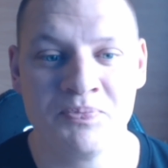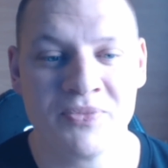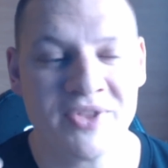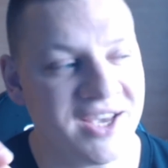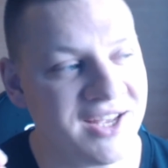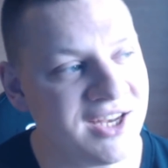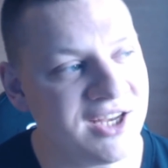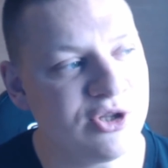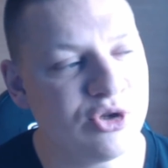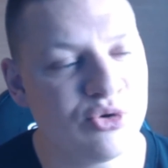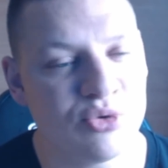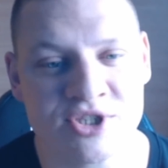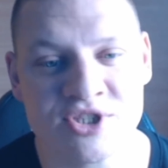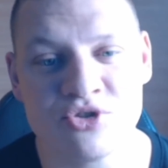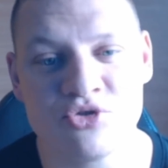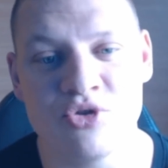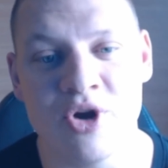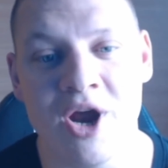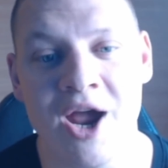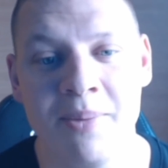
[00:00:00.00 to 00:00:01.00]
Getting to a
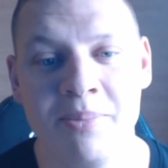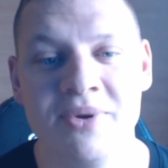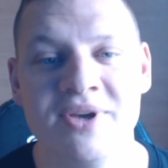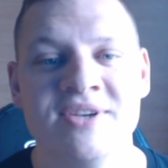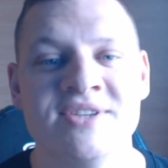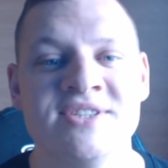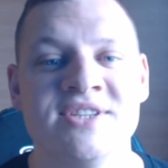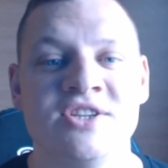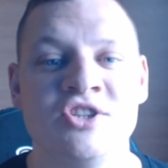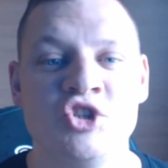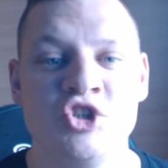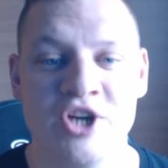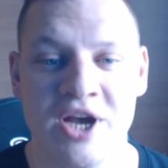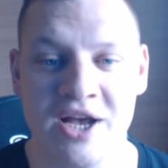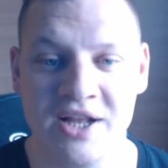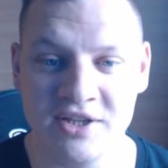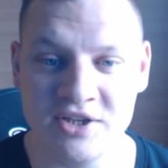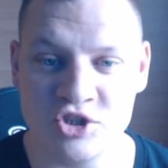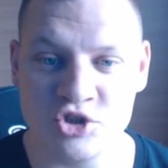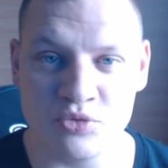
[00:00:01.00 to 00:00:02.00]
strap is a
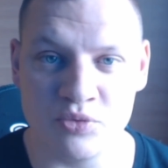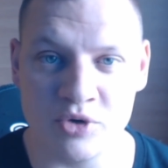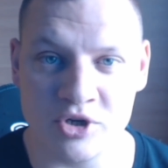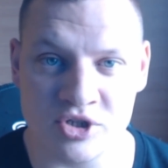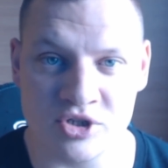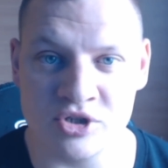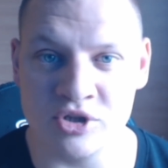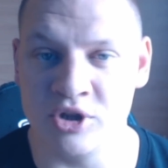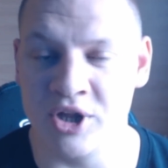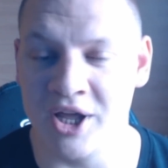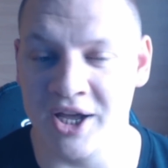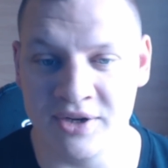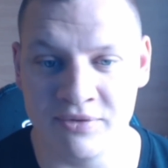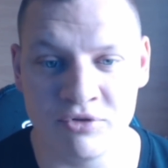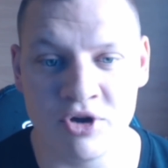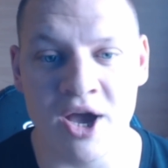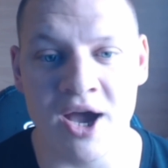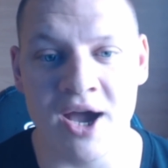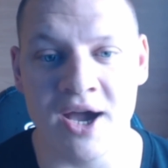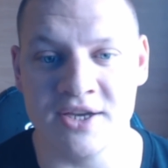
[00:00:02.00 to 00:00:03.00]
challenge versus a lot
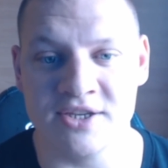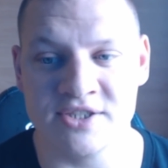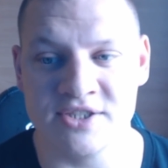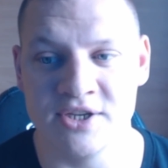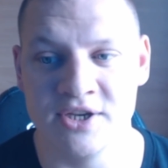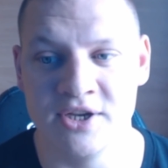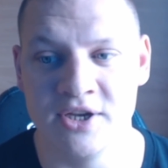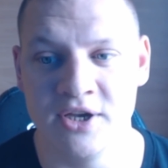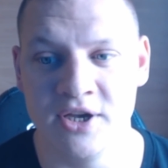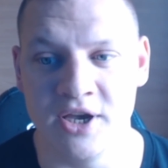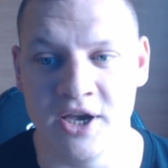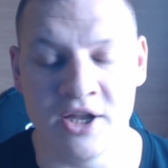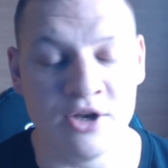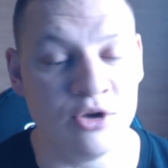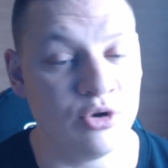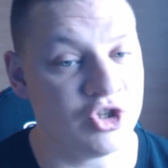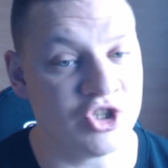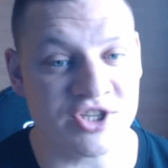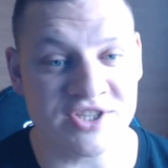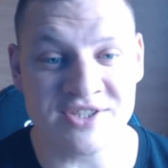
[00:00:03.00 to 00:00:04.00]
of guys, and
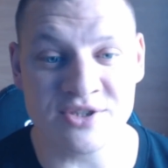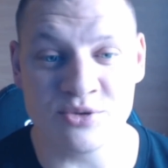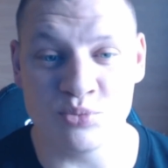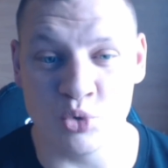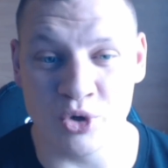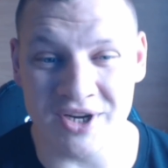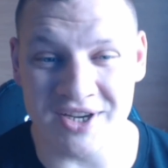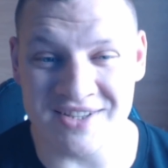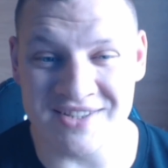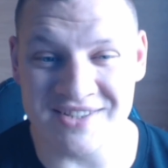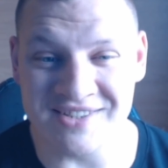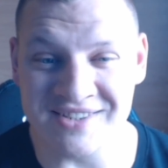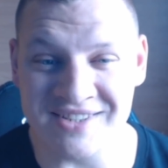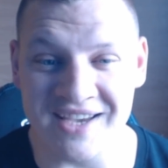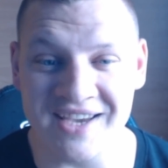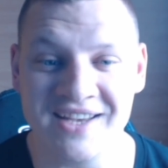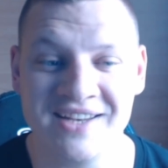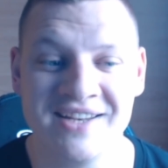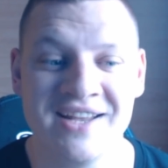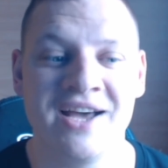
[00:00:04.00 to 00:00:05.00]
you just want to
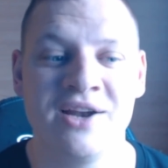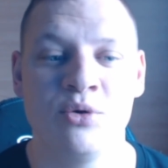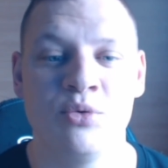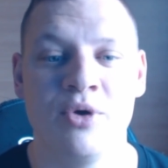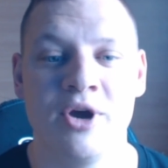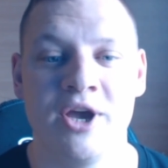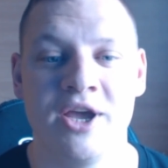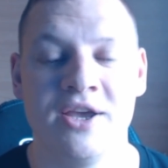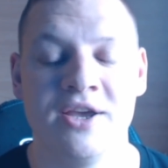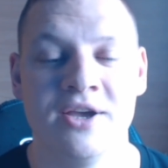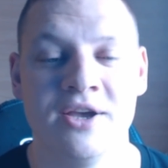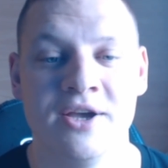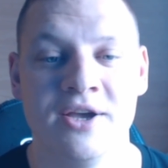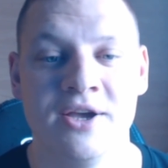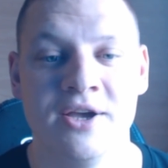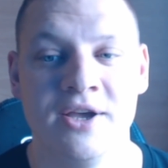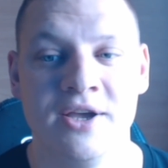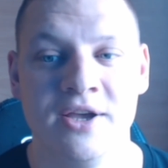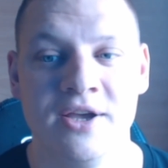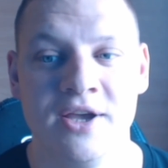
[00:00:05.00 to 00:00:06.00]
take that away,
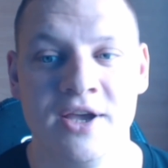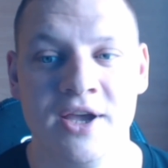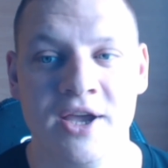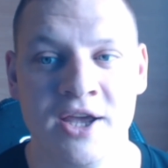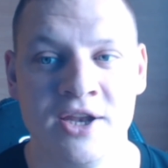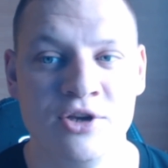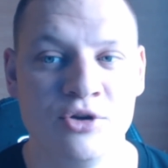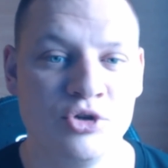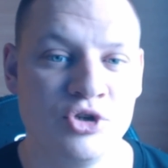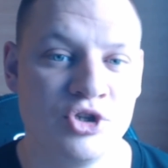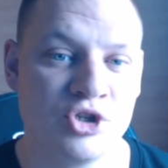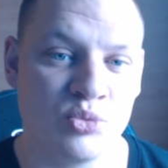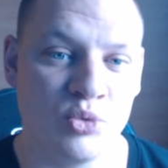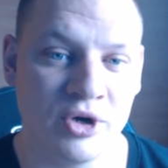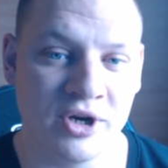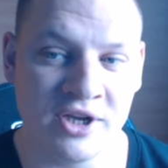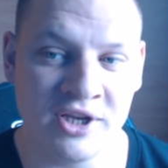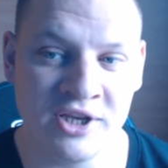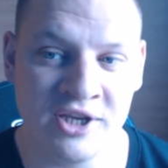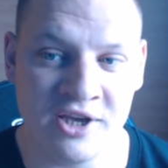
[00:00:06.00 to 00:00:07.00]
and you just
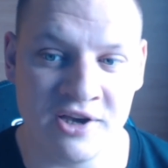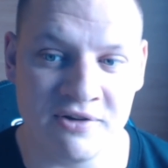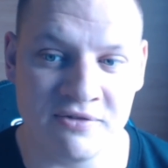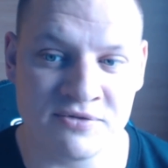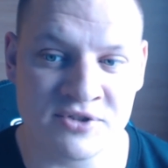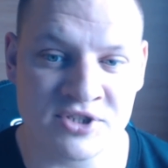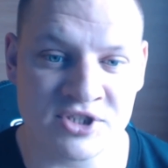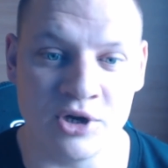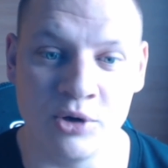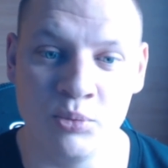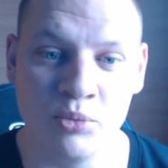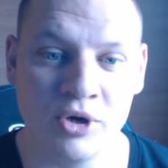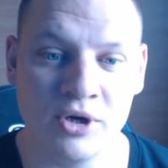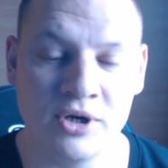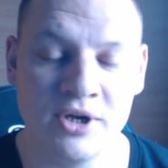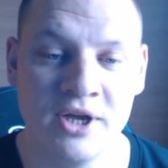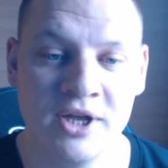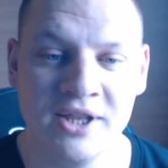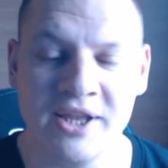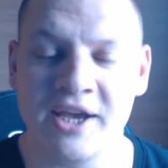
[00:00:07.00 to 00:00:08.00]
want to give
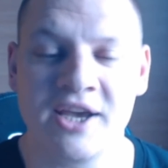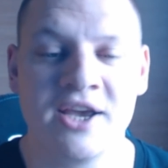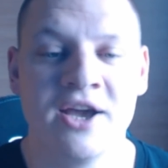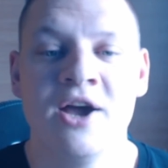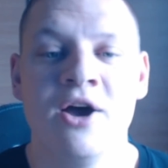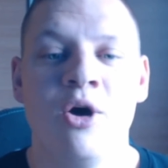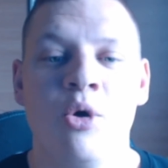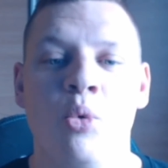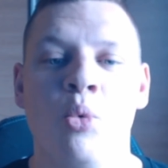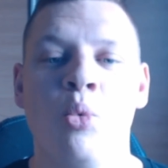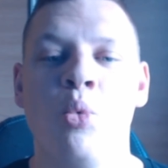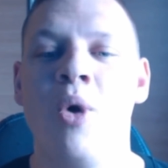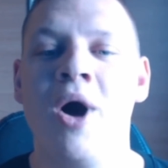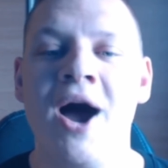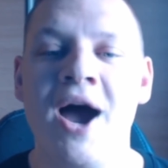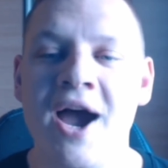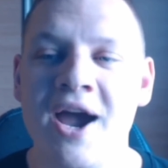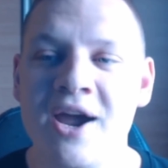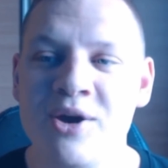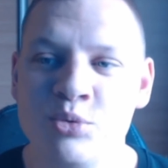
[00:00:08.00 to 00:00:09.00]
someone, like,
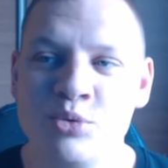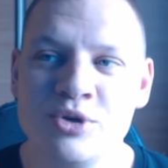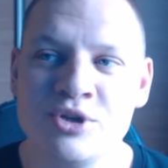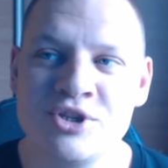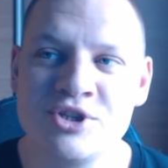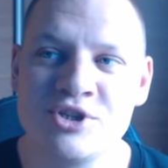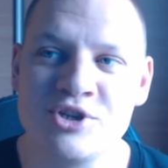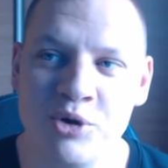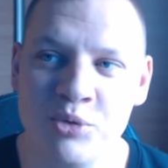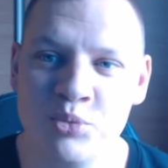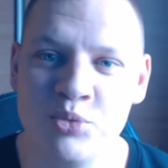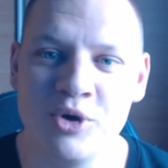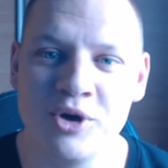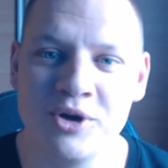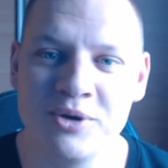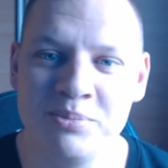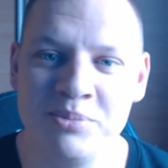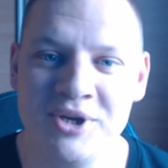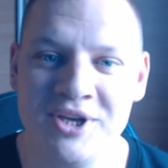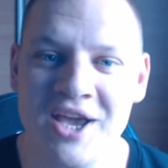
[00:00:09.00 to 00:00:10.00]
why would
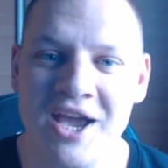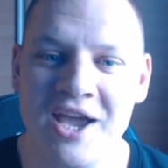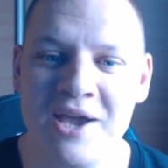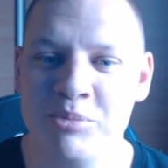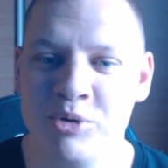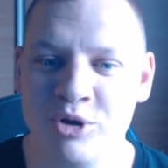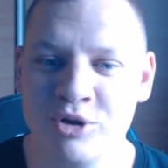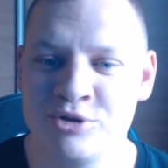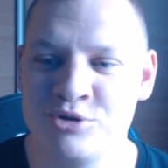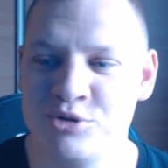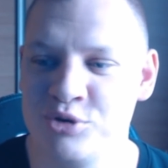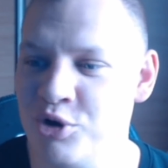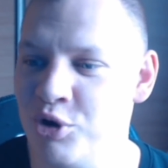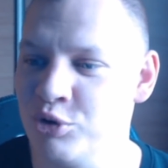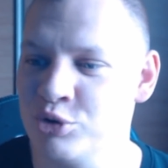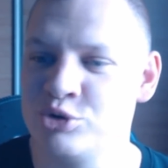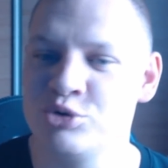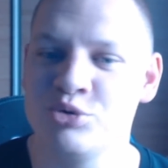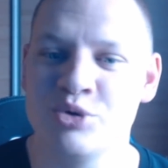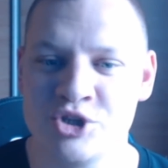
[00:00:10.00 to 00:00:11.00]
someone be able to
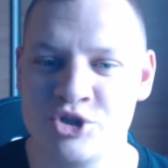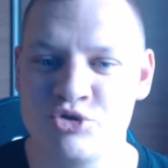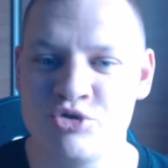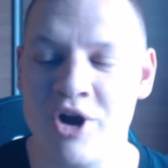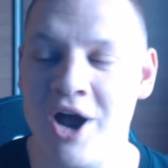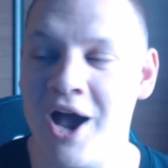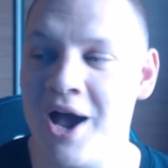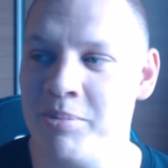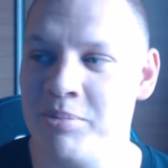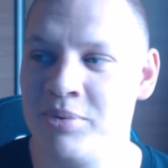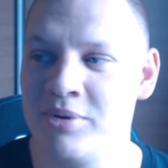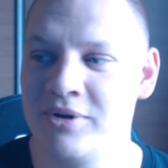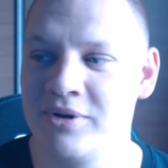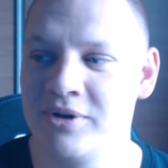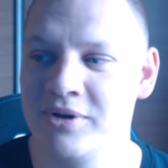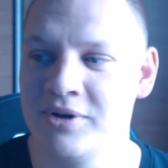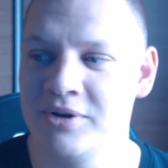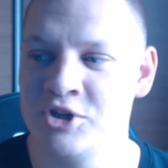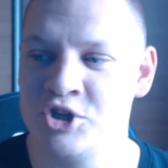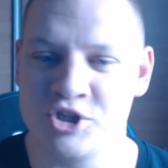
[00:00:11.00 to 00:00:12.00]
go to a strap
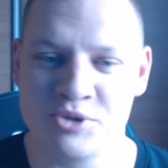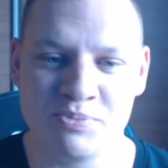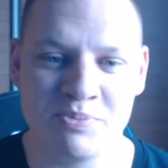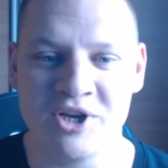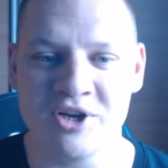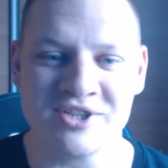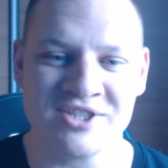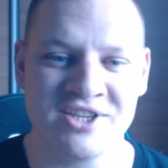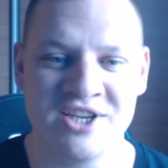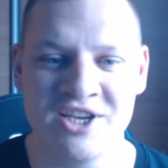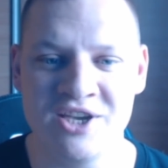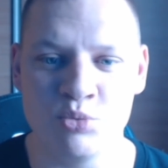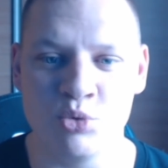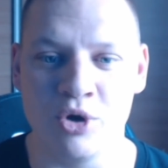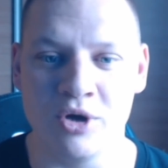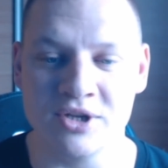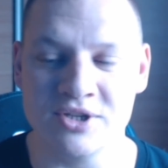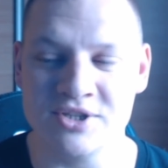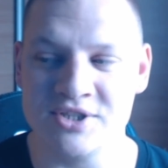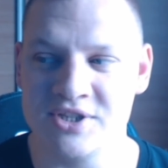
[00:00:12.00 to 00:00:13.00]
just because he
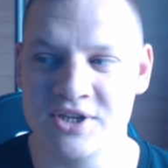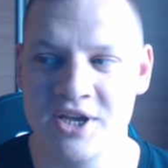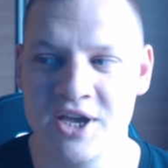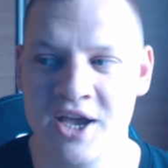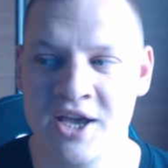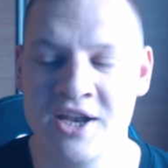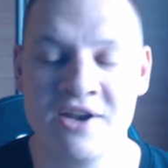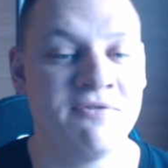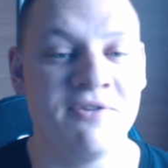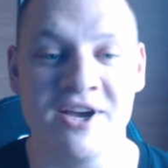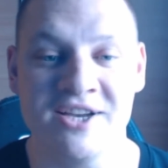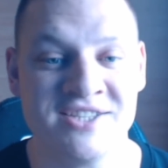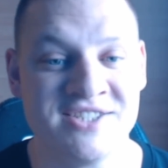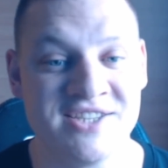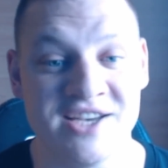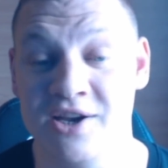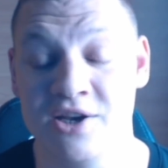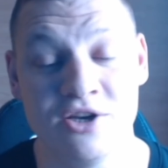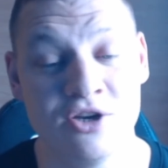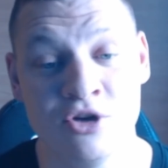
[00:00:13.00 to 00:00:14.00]
wants? And if I
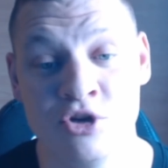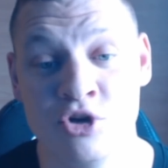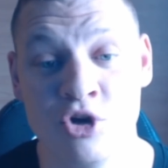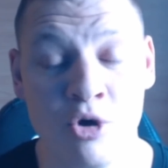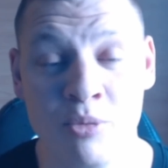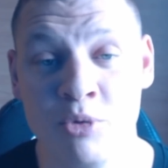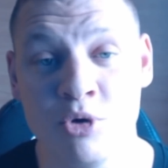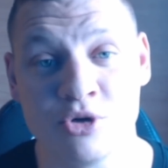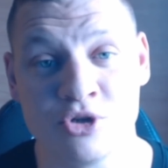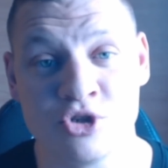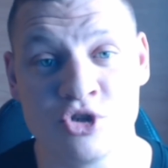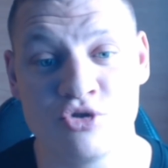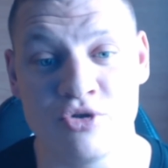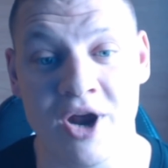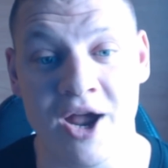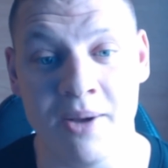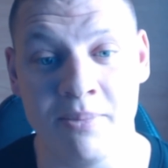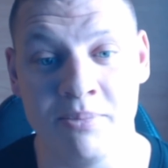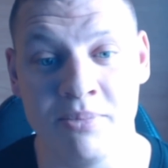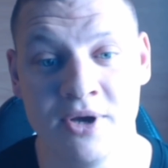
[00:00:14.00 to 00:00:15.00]
say no more
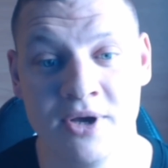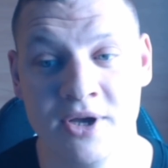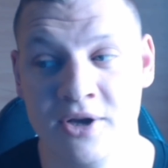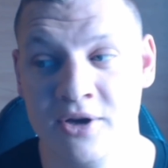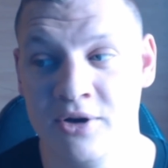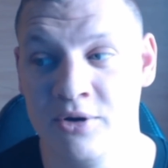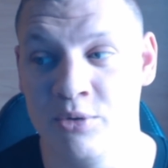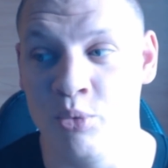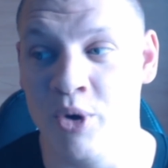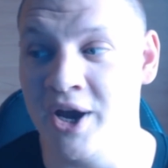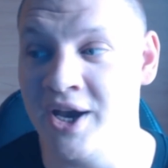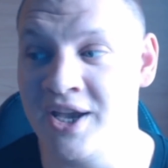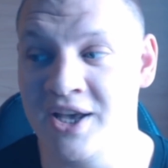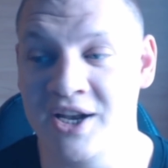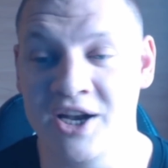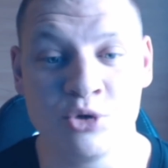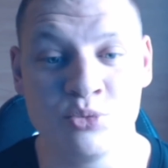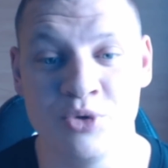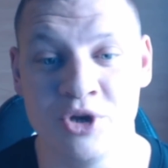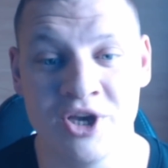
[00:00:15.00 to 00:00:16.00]
strap, why
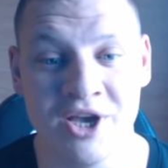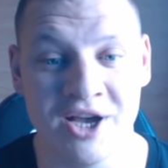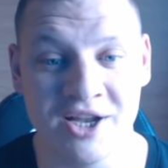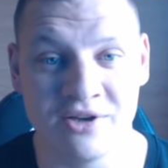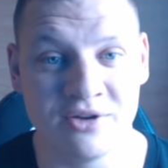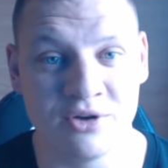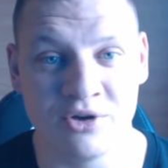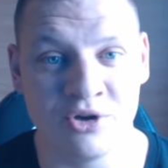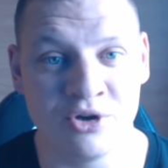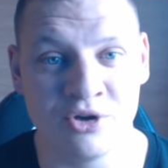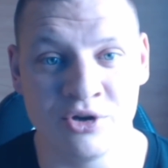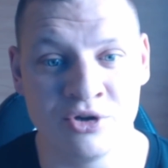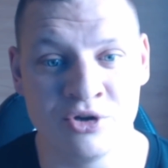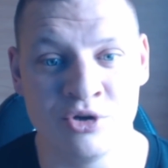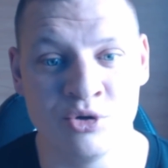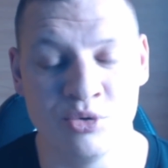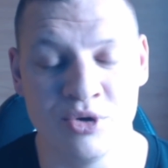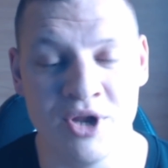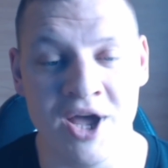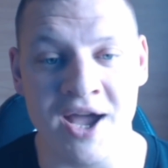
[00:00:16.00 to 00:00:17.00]
cannot we
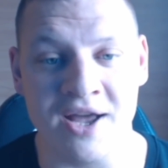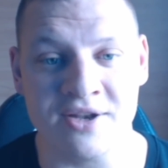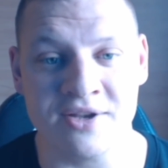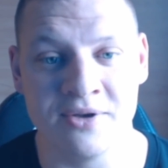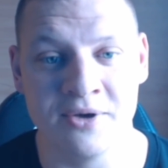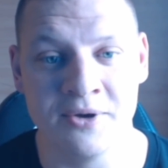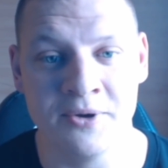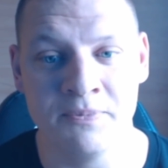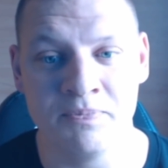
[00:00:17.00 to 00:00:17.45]
do that?